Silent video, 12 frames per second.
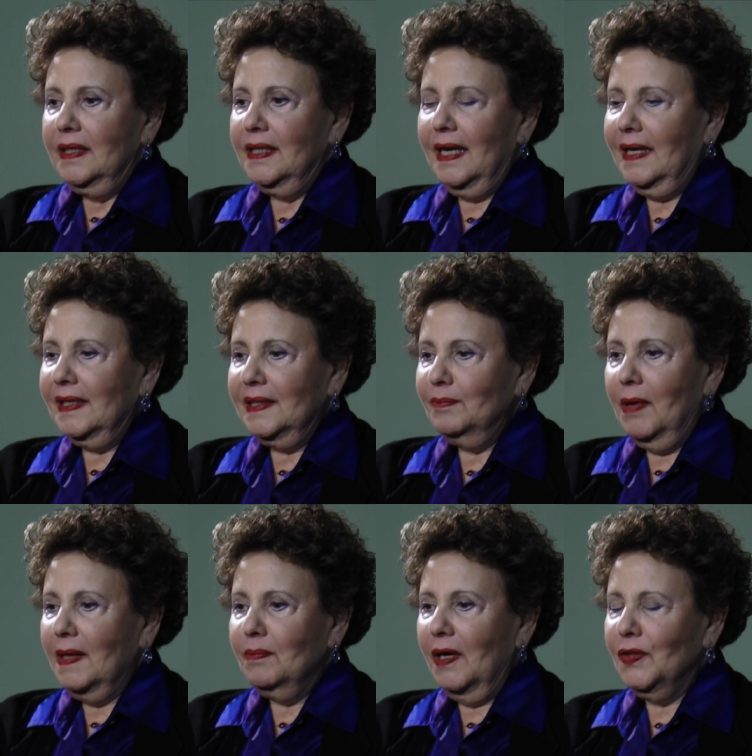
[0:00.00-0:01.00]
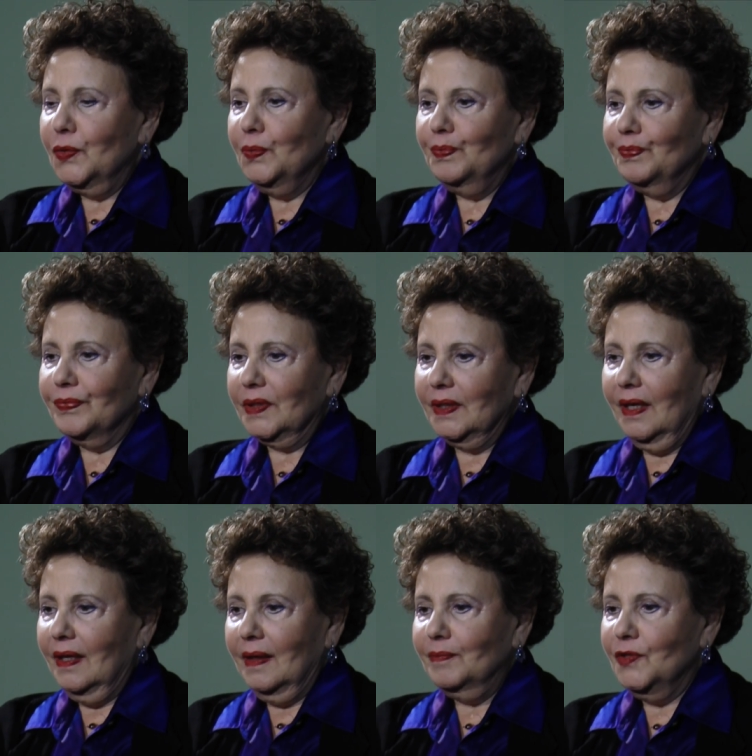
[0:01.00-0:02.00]
uh, my mother
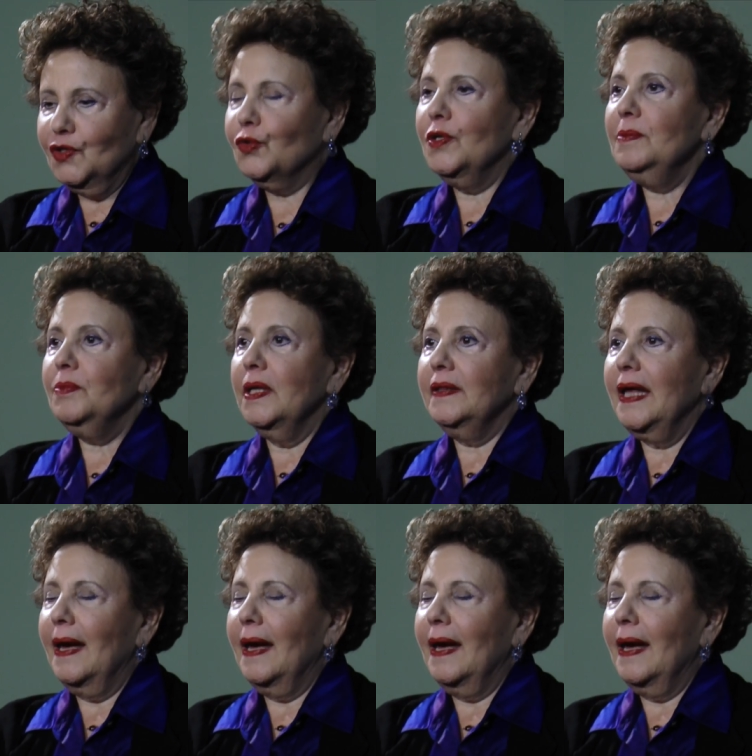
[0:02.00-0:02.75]
um, screamed at